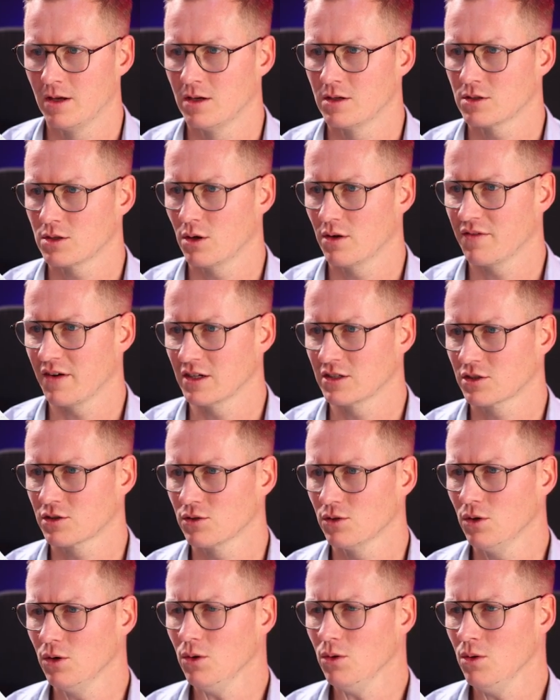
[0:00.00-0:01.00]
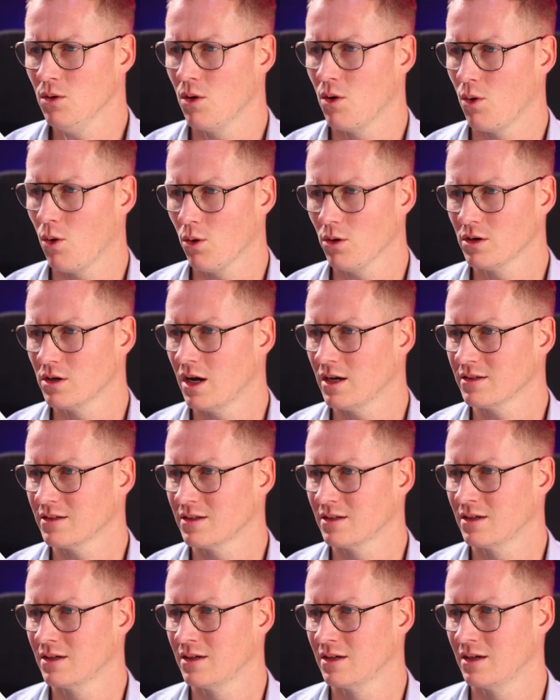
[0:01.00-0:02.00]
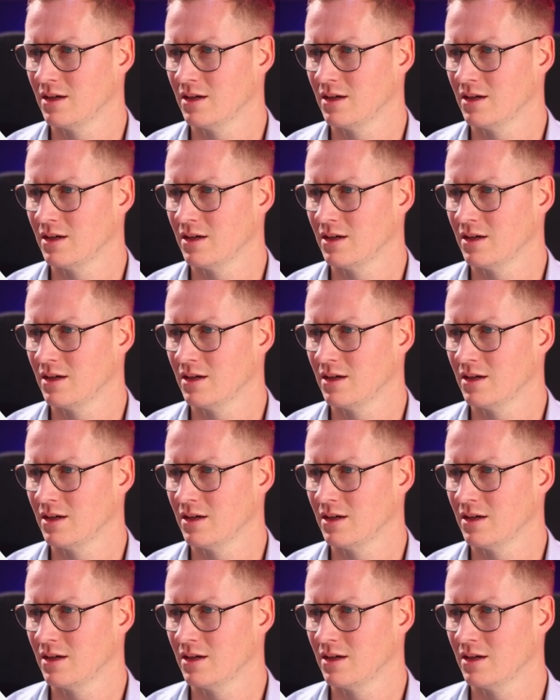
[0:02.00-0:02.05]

So if I scroll or not,